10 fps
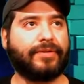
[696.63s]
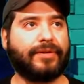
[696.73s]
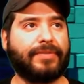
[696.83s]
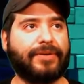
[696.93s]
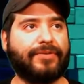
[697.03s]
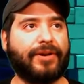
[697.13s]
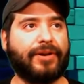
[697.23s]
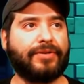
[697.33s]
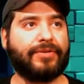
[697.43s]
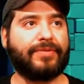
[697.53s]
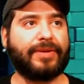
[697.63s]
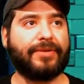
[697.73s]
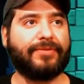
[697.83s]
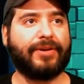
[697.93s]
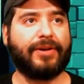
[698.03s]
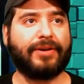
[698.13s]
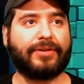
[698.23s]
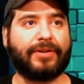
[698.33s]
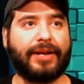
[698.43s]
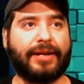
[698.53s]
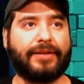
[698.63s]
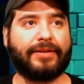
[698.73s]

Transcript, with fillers: Am I wrong or am I wrong, right?